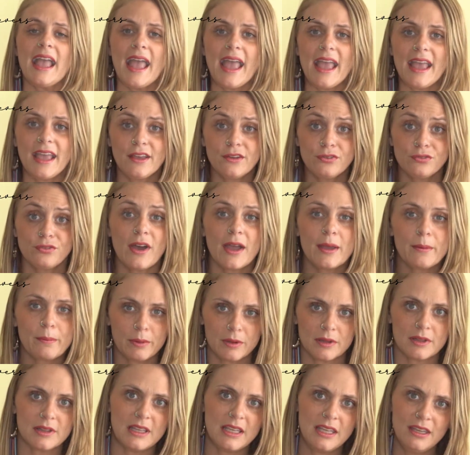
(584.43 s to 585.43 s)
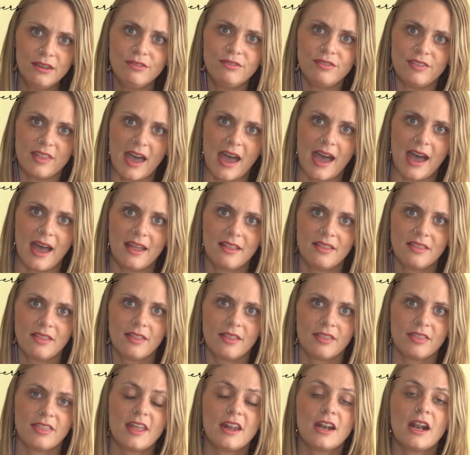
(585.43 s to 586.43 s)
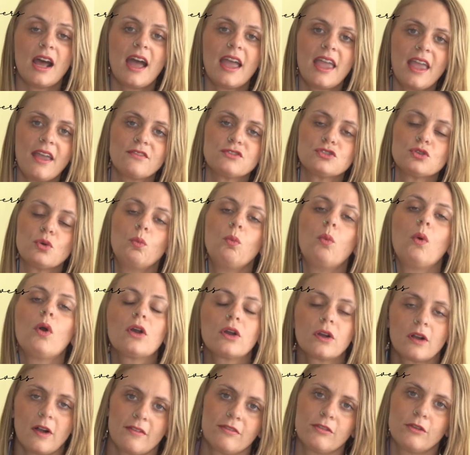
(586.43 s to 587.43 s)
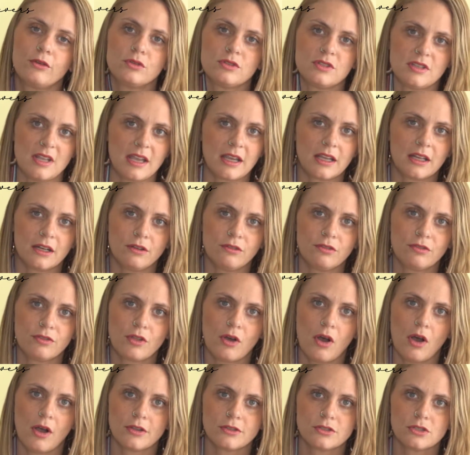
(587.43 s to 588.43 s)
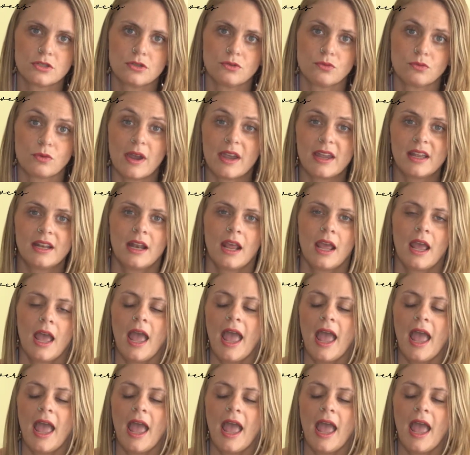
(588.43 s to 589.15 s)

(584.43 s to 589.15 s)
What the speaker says: If I believe that, then I have to work on those negative thoughts, right?